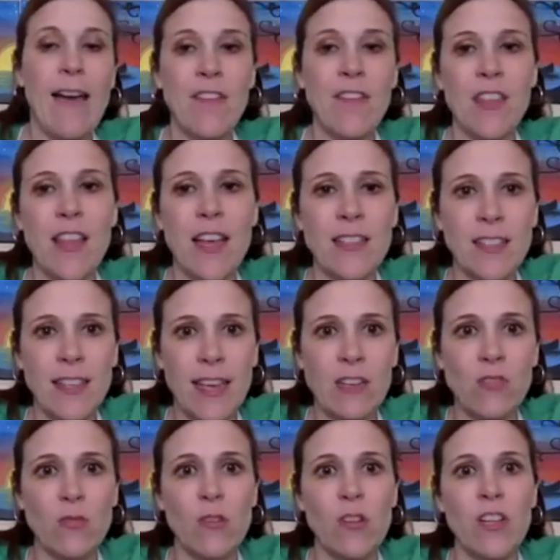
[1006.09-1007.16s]
having that
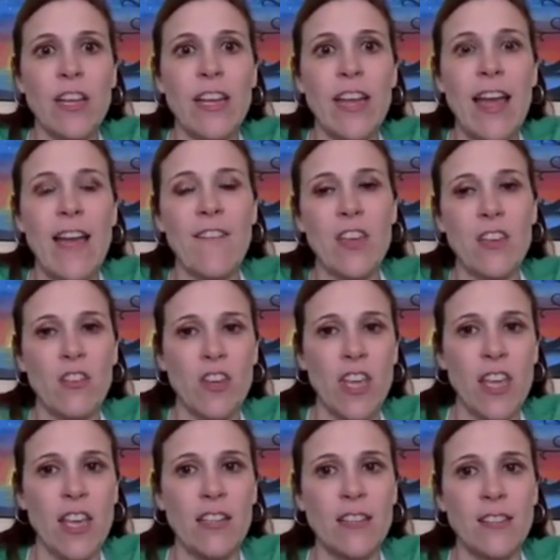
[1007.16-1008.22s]
schedule and having
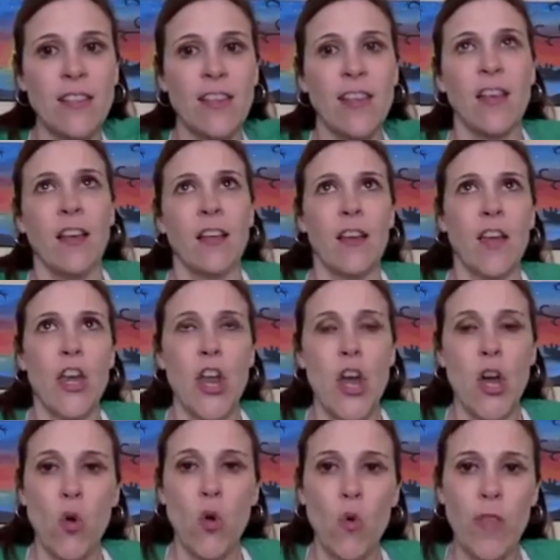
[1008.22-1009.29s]
your kids
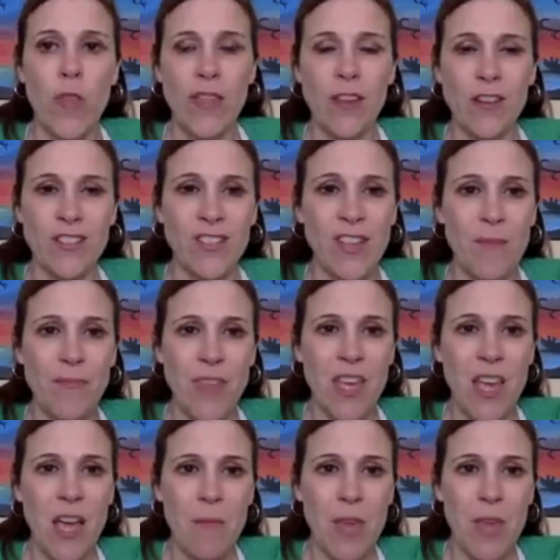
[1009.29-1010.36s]
know that there's
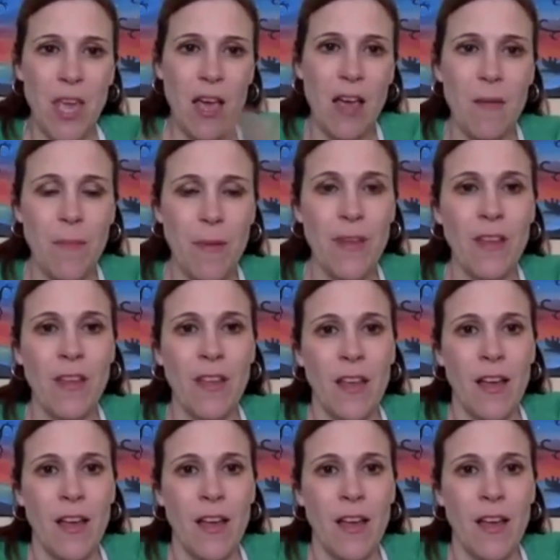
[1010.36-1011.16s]
something coming up